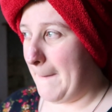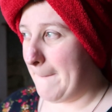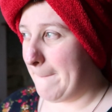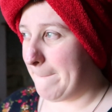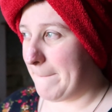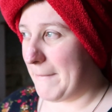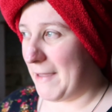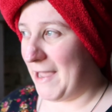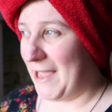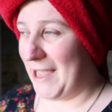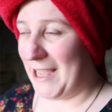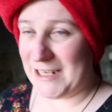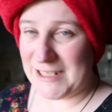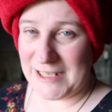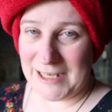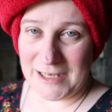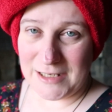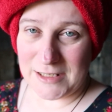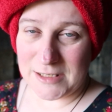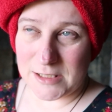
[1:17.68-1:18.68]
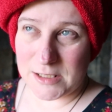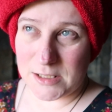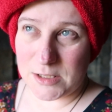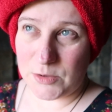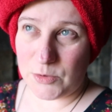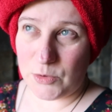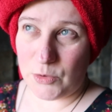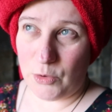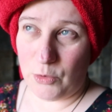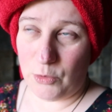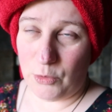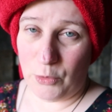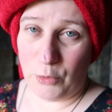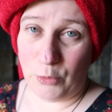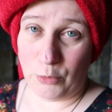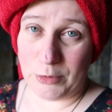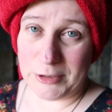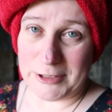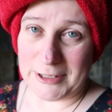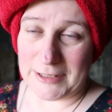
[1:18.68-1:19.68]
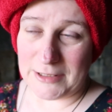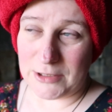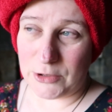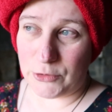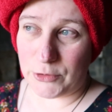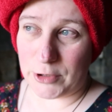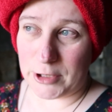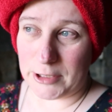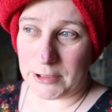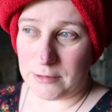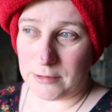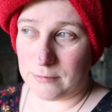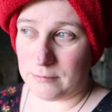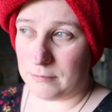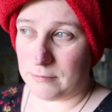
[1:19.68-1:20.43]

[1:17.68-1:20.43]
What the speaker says: My hair takes all day to dry.